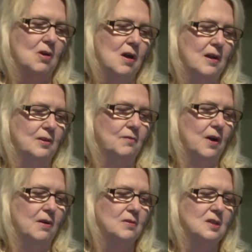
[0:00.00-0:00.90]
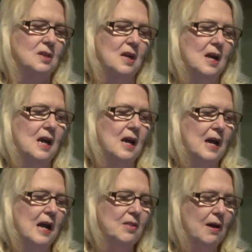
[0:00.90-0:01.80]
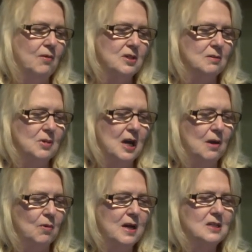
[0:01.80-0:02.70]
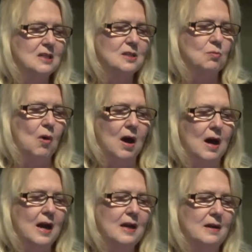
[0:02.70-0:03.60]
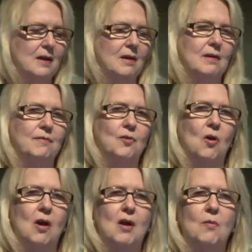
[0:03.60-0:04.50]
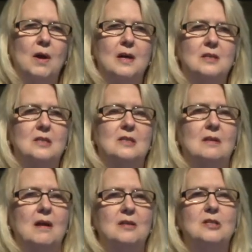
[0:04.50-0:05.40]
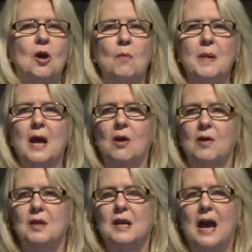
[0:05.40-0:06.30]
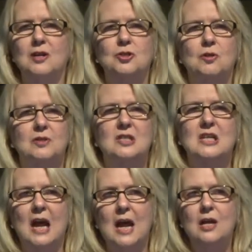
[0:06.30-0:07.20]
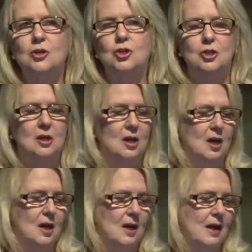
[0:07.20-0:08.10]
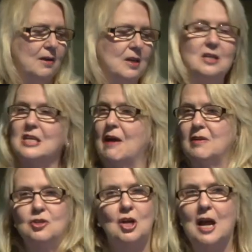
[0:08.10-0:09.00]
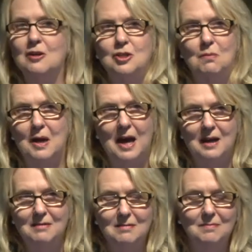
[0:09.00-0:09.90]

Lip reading: College votes. And there were some key reasons why Florida was so big on the national stage. These haven't changed a bit.